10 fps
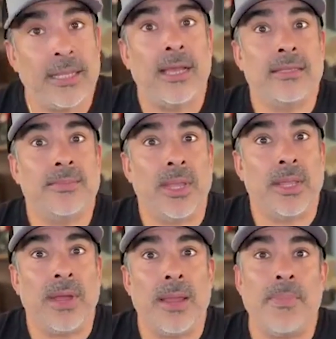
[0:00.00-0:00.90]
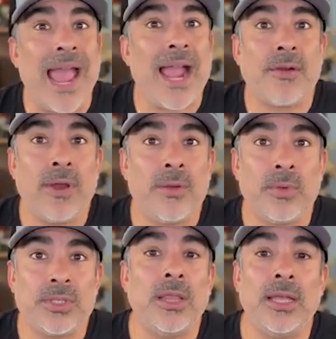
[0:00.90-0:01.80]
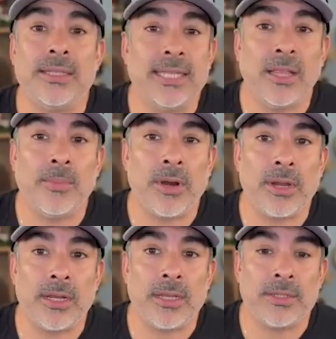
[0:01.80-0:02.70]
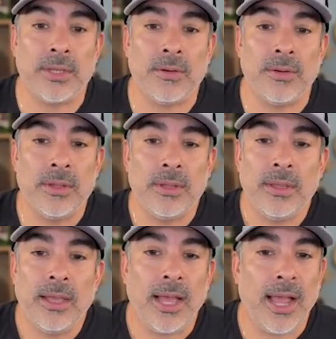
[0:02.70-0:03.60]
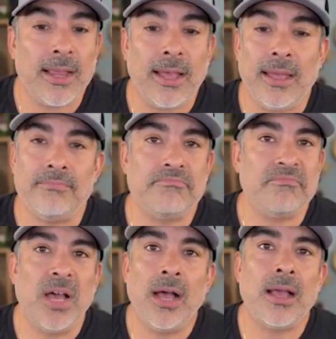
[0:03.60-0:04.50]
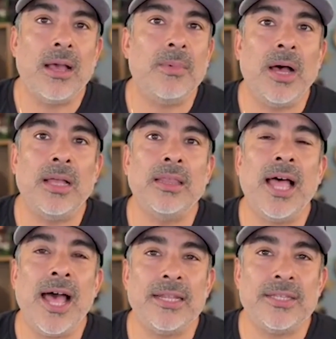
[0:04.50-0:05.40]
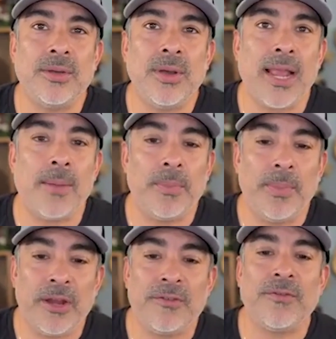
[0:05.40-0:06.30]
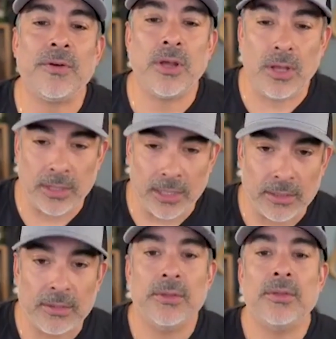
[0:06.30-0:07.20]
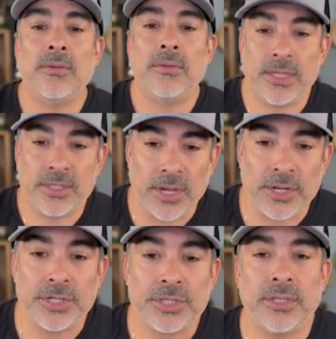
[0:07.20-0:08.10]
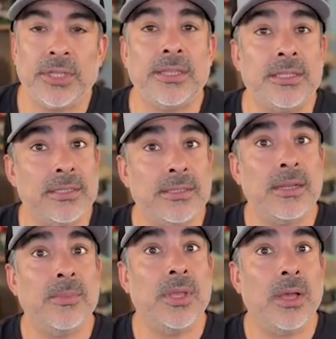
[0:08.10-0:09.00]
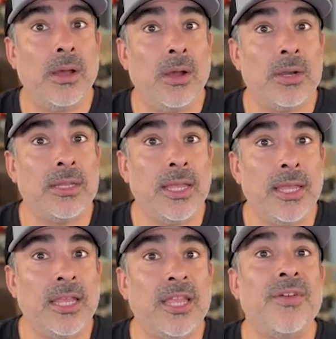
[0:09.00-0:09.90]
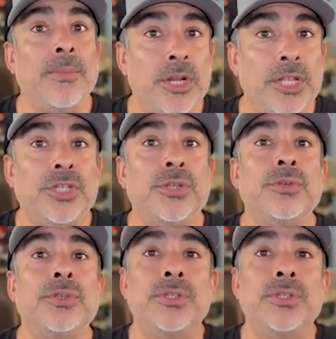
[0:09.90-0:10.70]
does, man. My background was all on telemarketing, so I got hung up a lot. So I got prepared for calling right? So I understood that this is going to be a hard gig if I'm going to choose